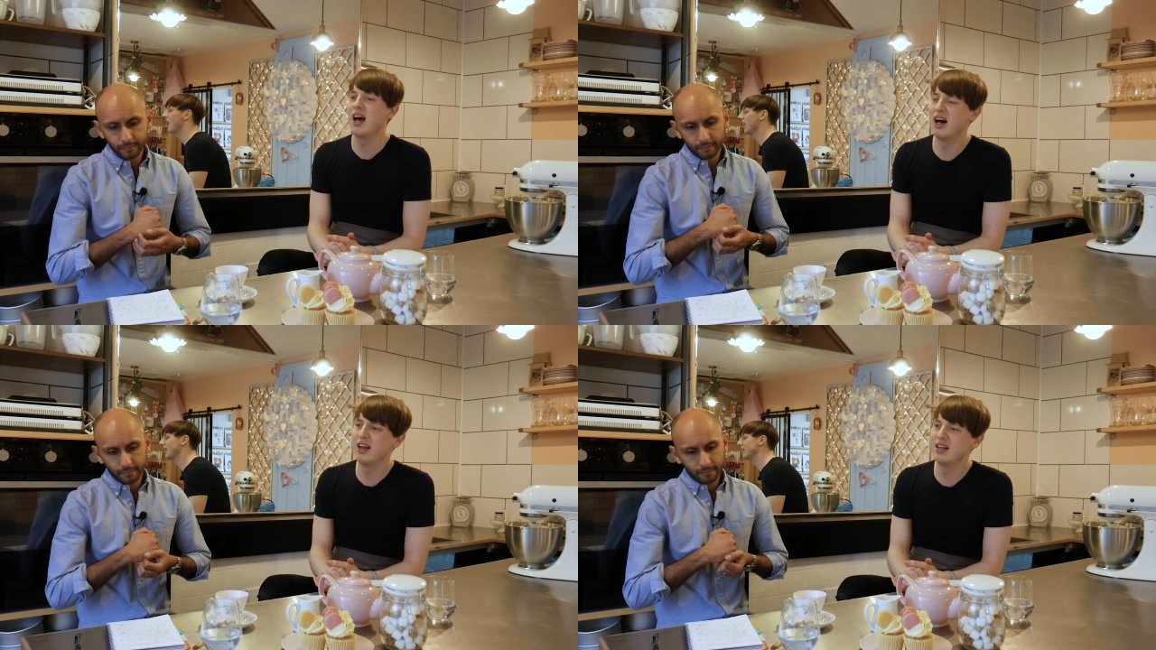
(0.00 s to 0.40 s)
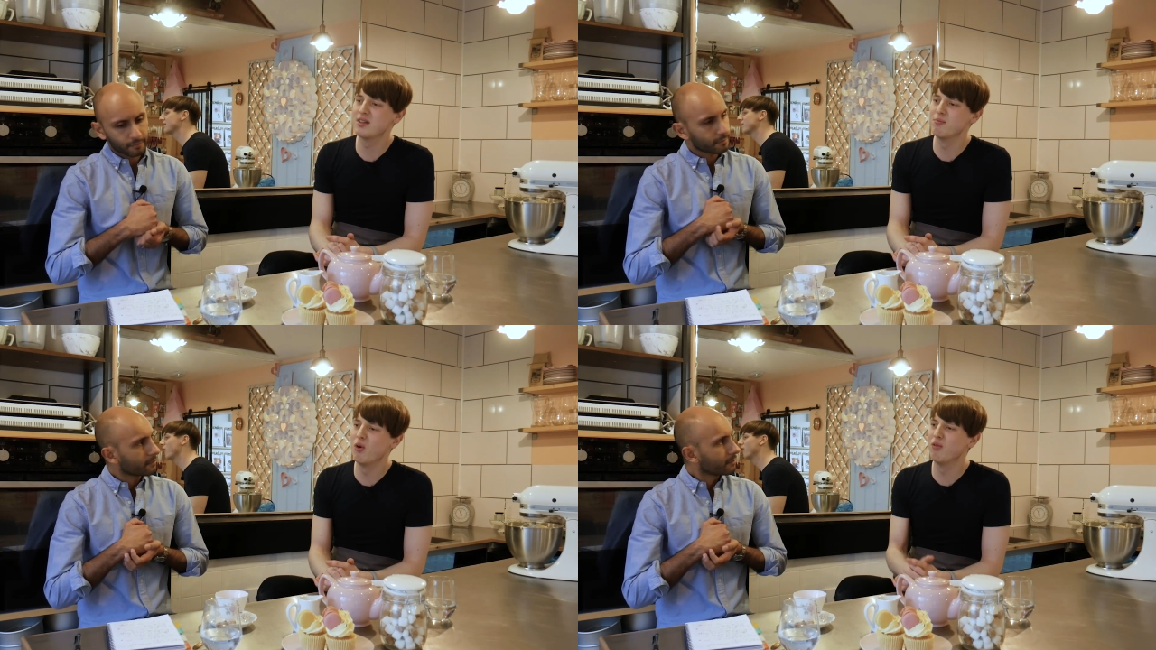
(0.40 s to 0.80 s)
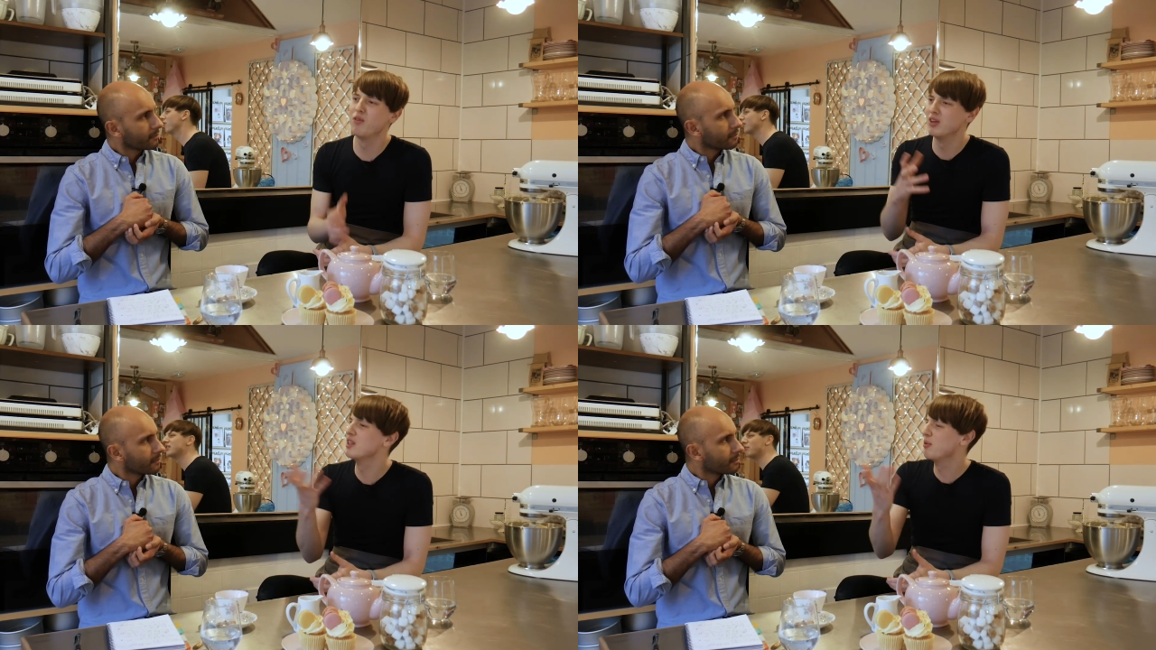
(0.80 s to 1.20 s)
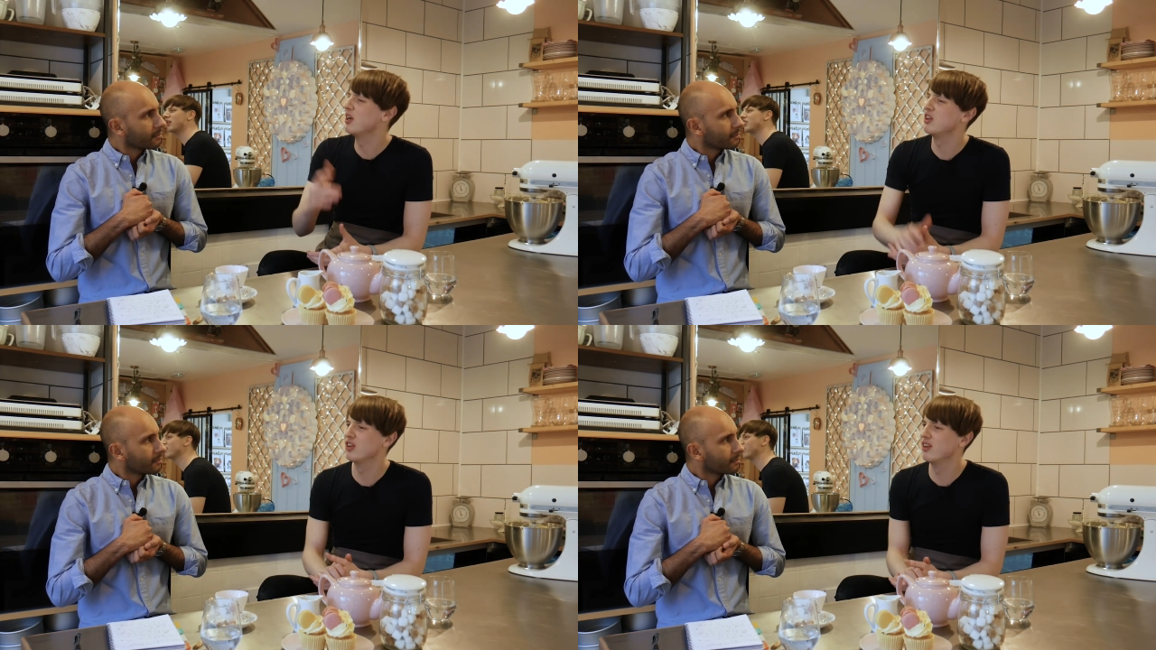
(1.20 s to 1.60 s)
Speaker 1: And it's more for
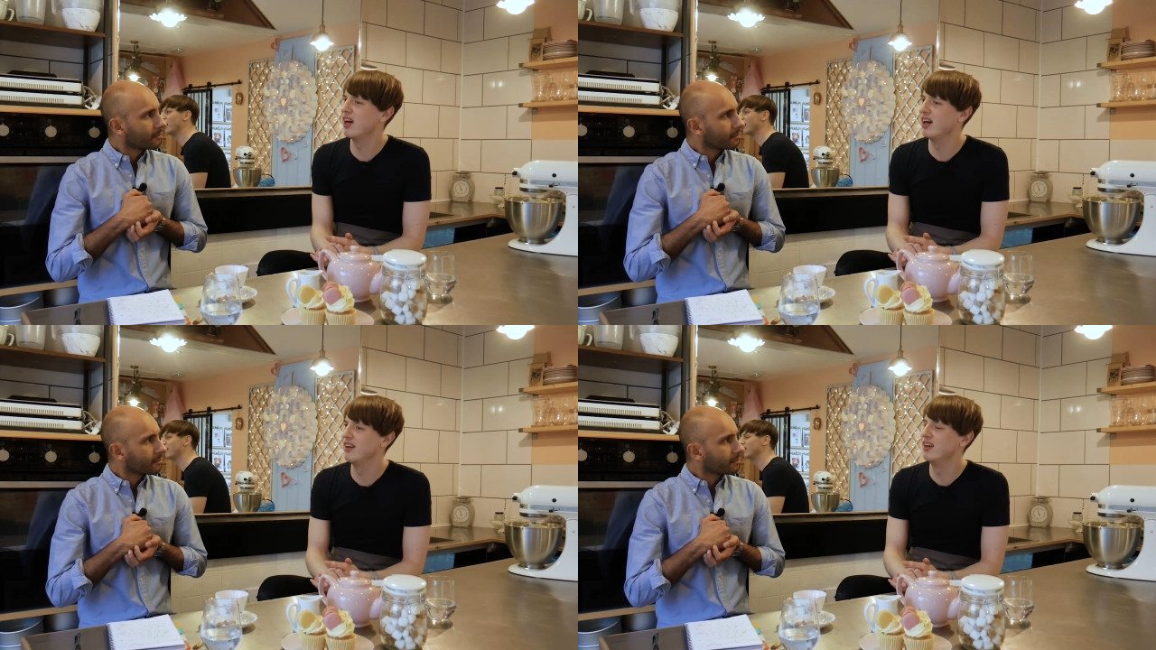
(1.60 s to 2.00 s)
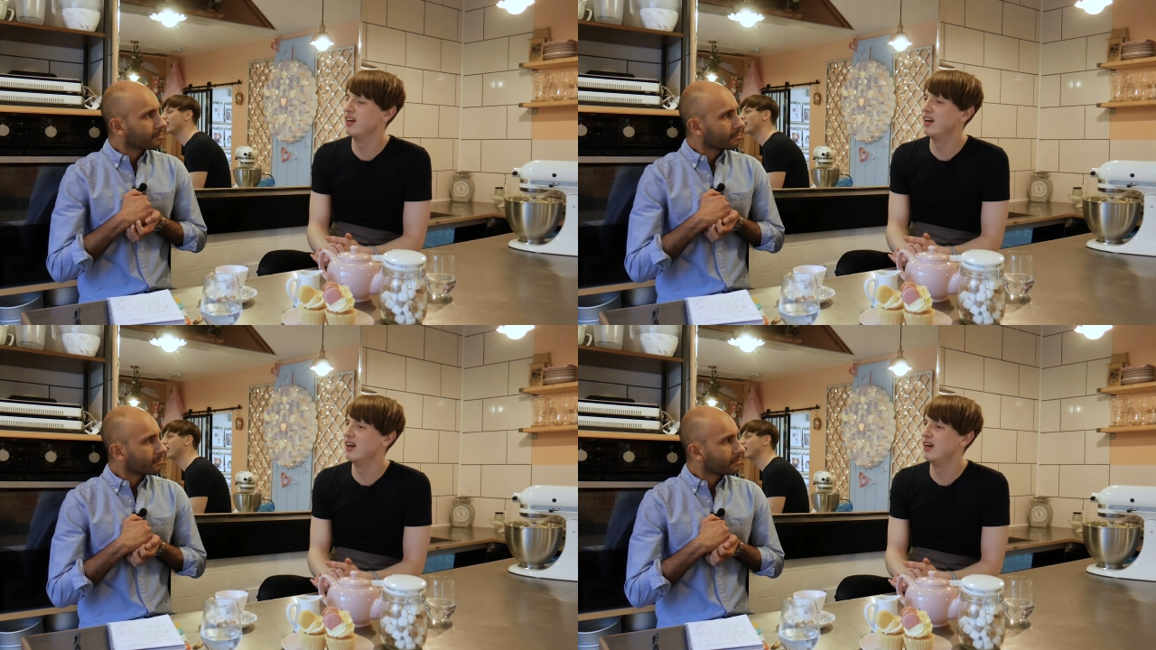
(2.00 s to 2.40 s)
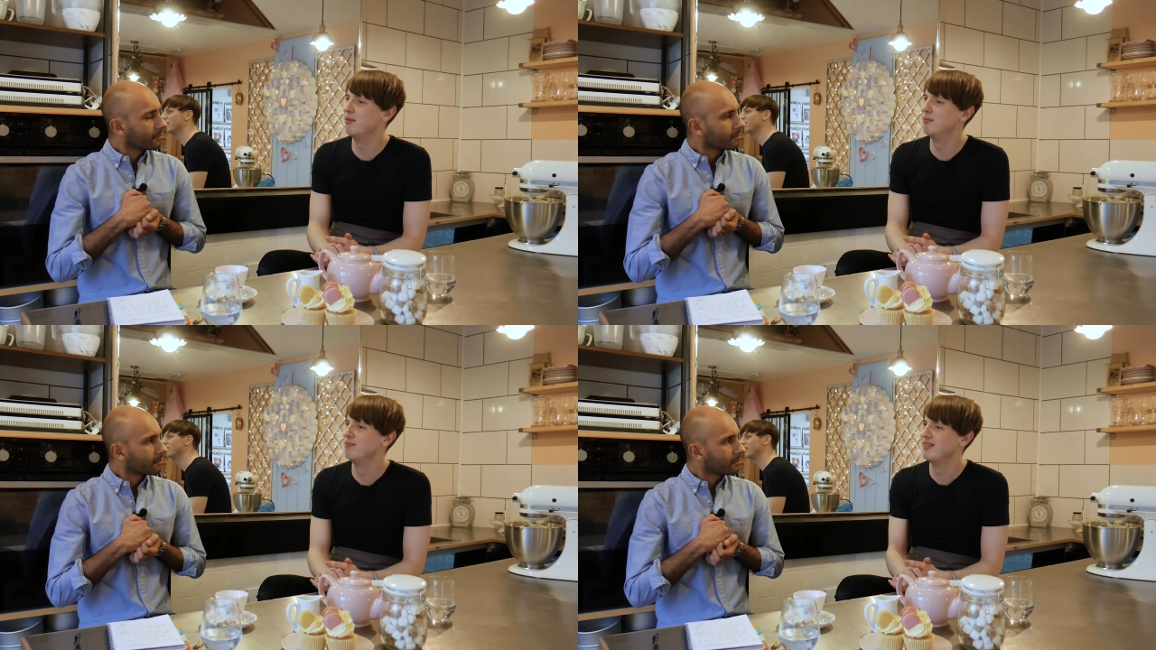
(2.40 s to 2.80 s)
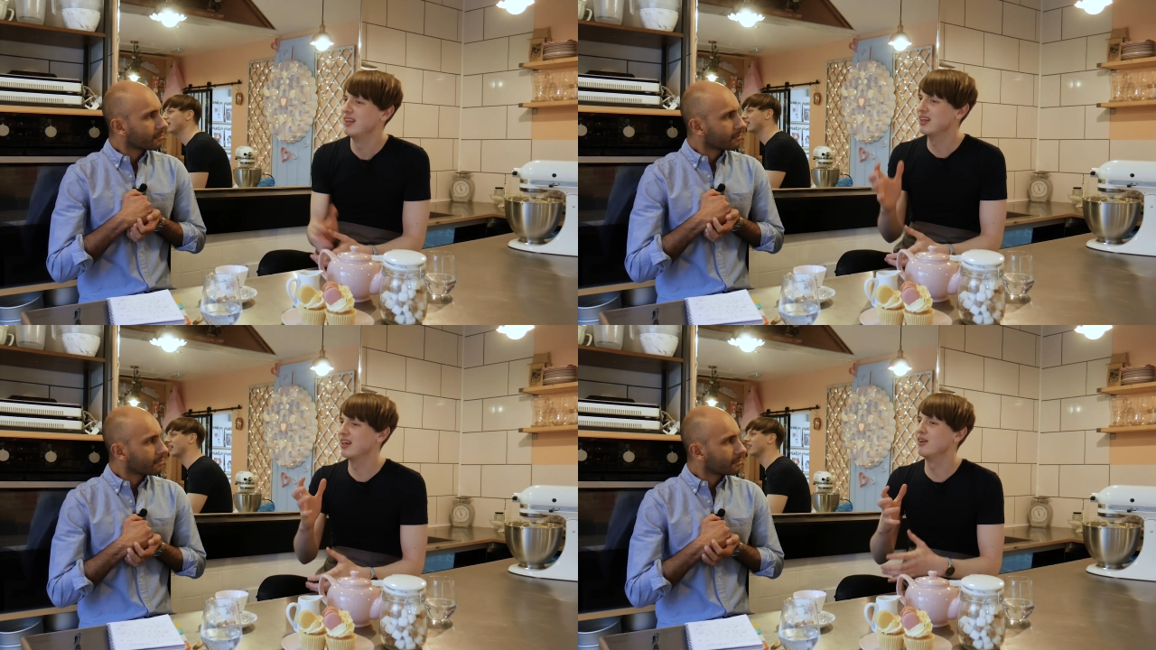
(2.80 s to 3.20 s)
inspiration than um,
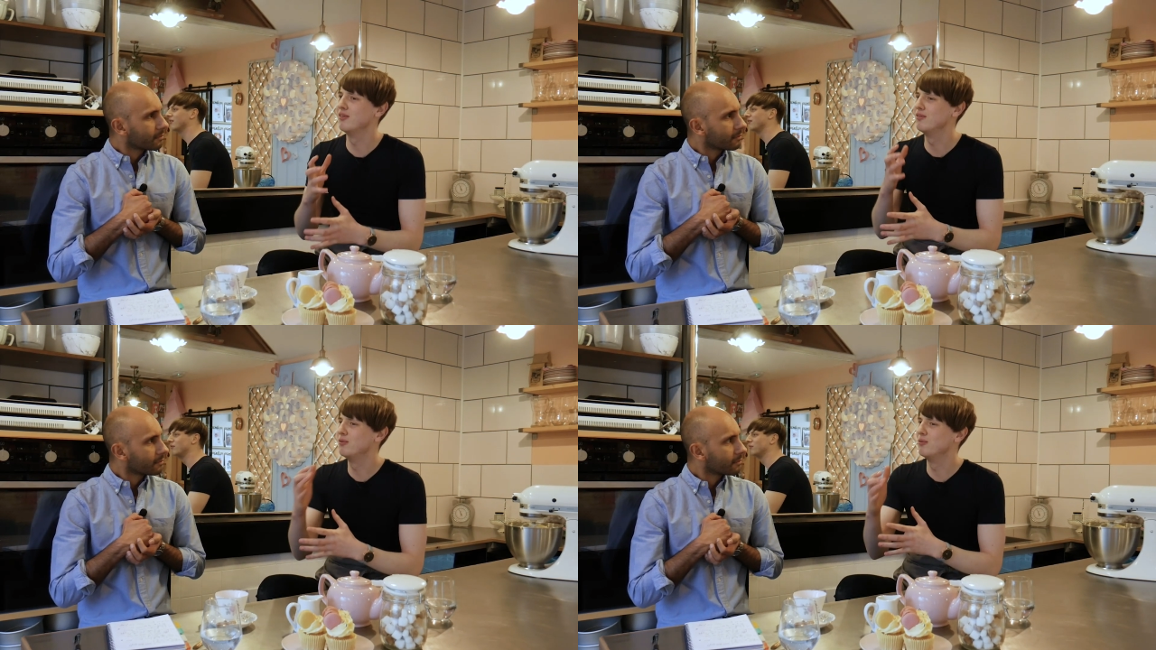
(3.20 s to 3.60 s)
kind of